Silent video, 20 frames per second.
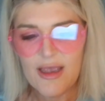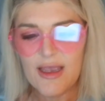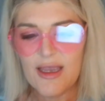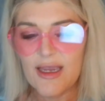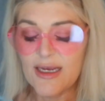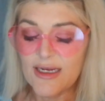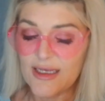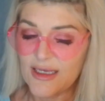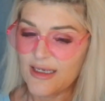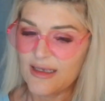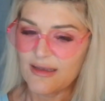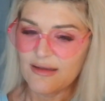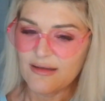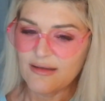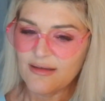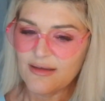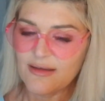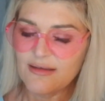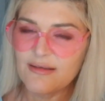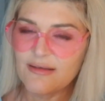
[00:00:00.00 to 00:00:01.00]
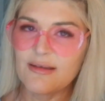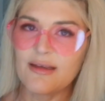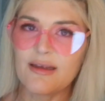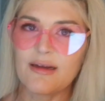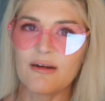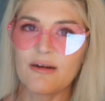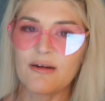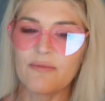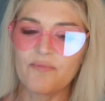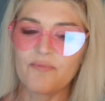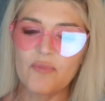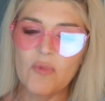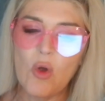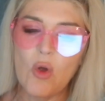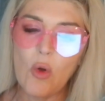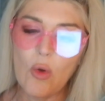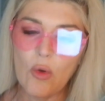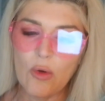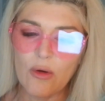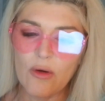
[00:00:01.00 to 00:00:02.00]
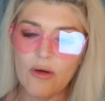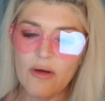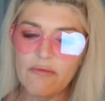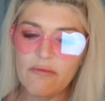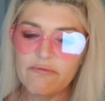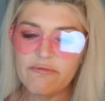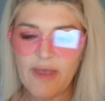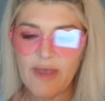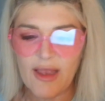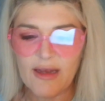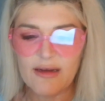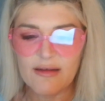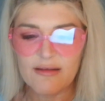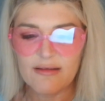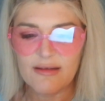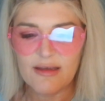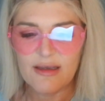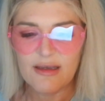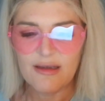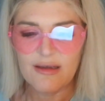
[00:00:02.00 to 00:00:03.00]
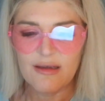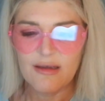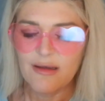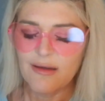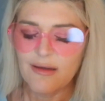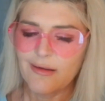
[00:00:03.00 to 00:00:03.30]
It is considered horror, fantasy.